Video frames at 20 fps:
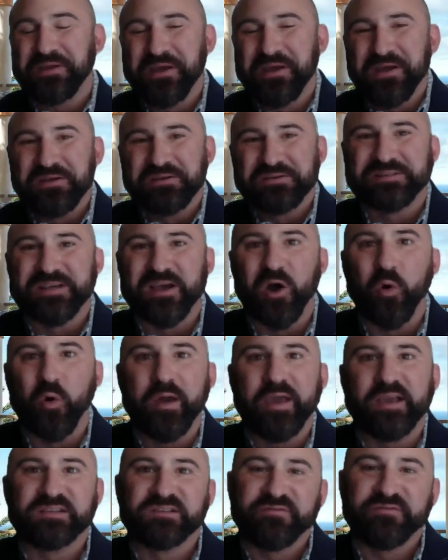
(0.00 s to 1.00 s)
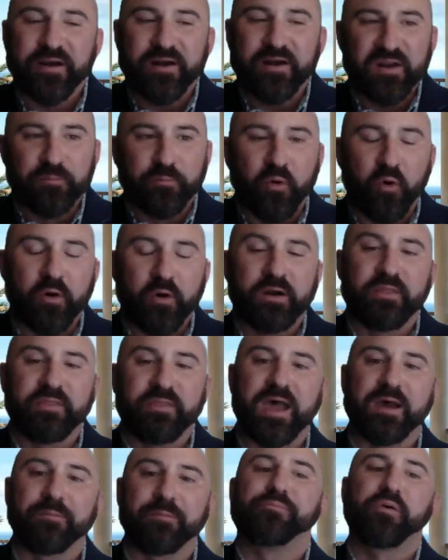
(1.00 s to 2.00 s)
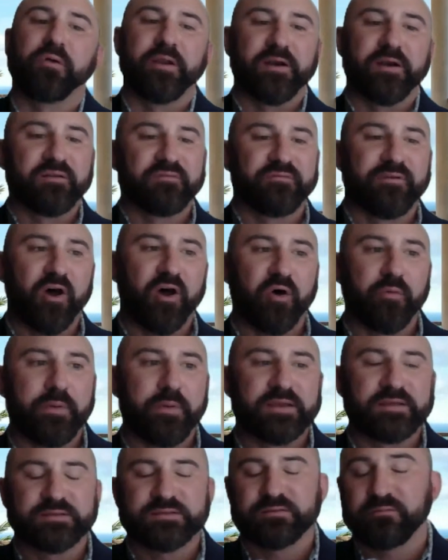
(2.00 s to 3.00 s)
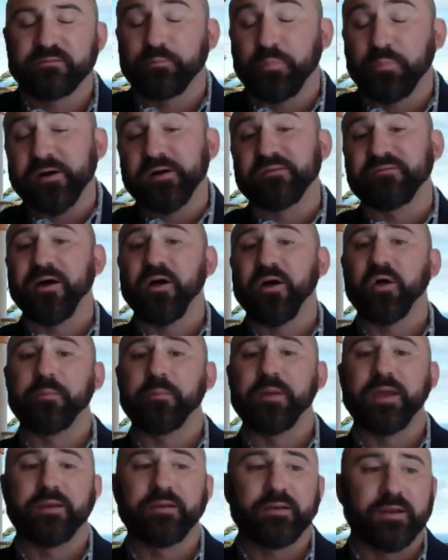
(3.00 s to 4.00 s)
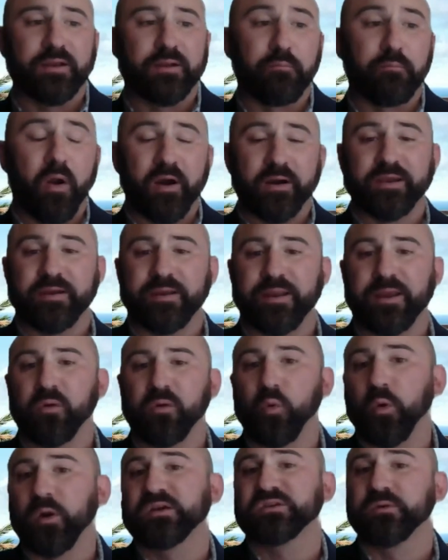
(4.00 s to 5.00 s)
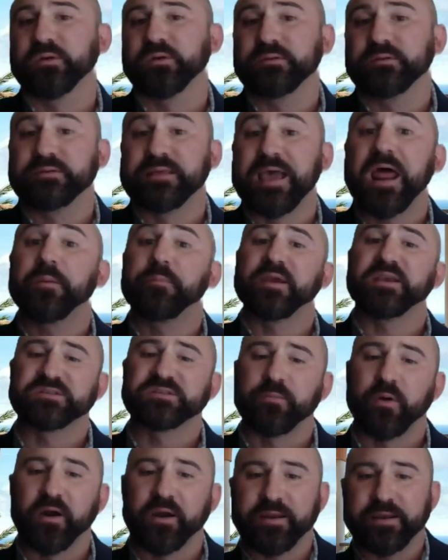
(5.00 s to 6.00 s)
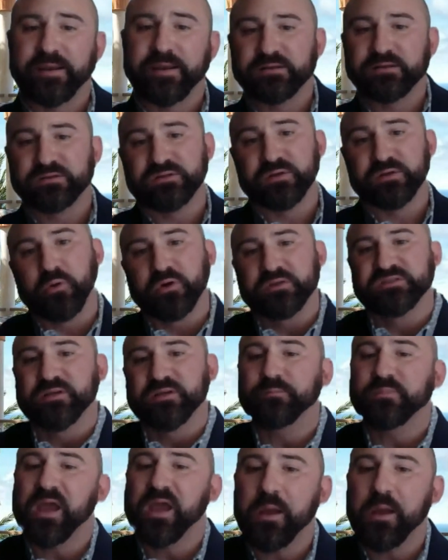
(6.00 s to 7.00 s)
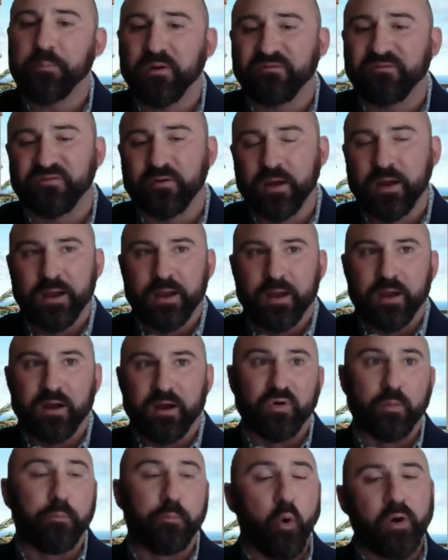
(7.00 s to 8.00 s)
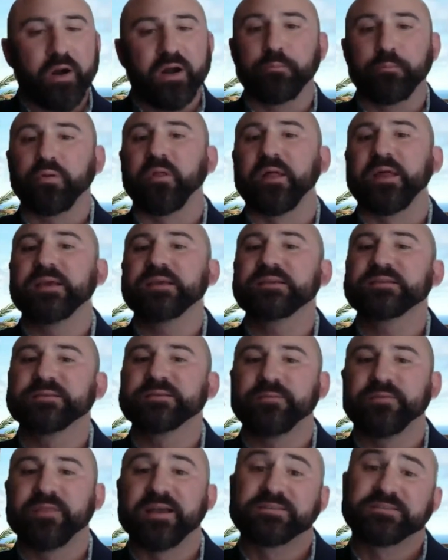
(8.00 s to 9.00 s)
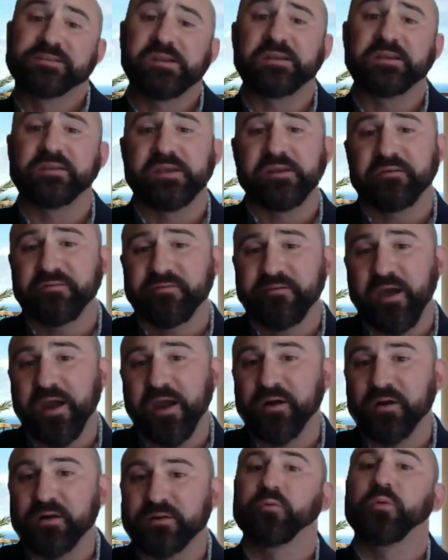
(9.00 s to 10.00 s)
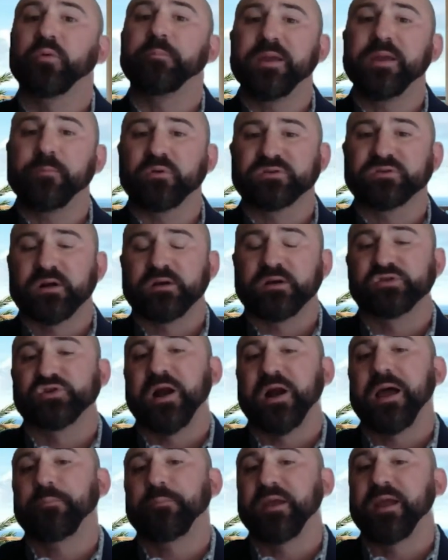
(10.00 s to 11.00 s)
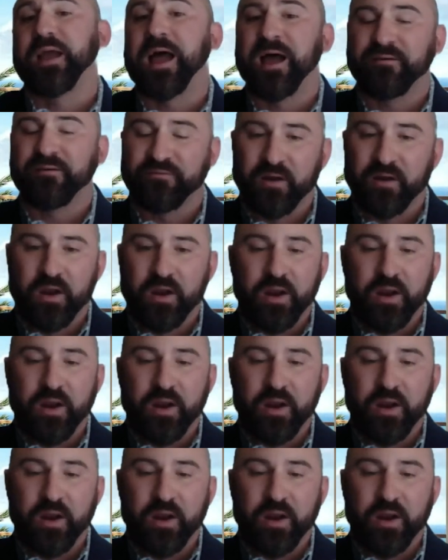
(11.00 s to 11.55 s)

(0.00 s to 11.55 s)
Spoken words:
So it's very important that player development and marketing works with database marketing to put some type of report in place that's an identifier to when people start dropping off.